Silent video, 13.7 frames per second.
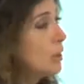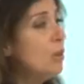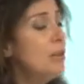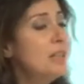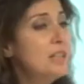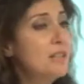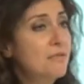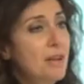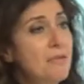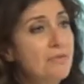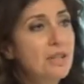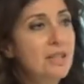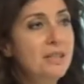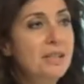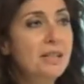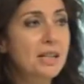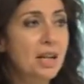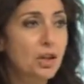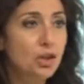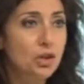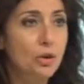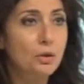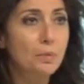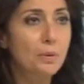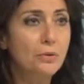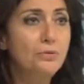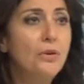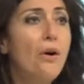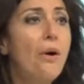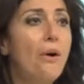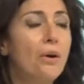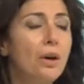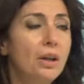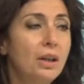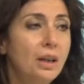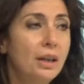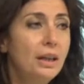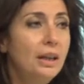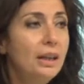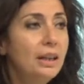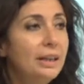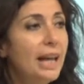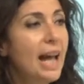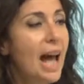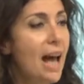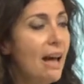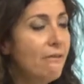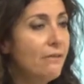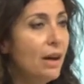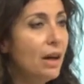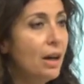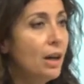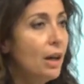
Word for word: all these references I showed before, they had